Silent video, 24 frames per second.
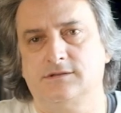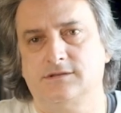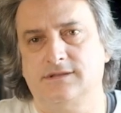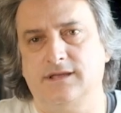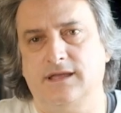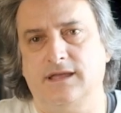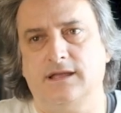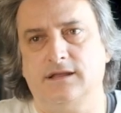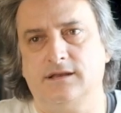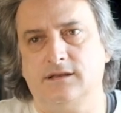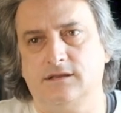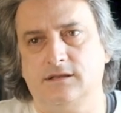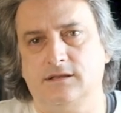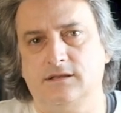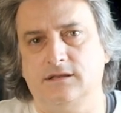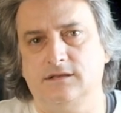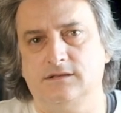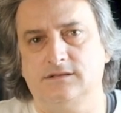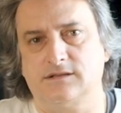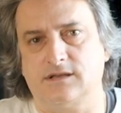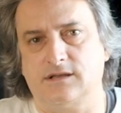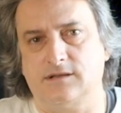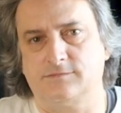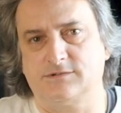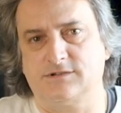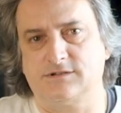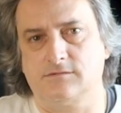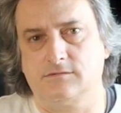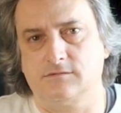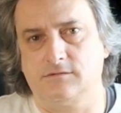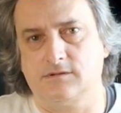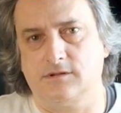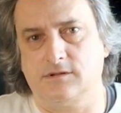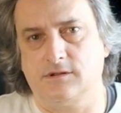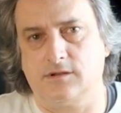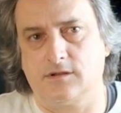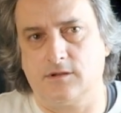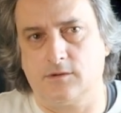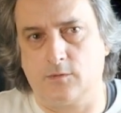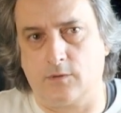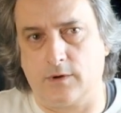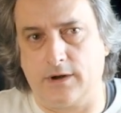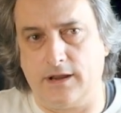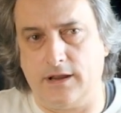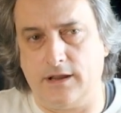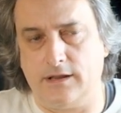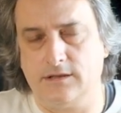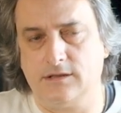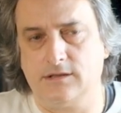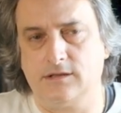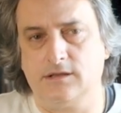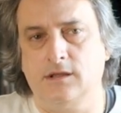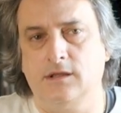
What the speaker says: that is absolutely great.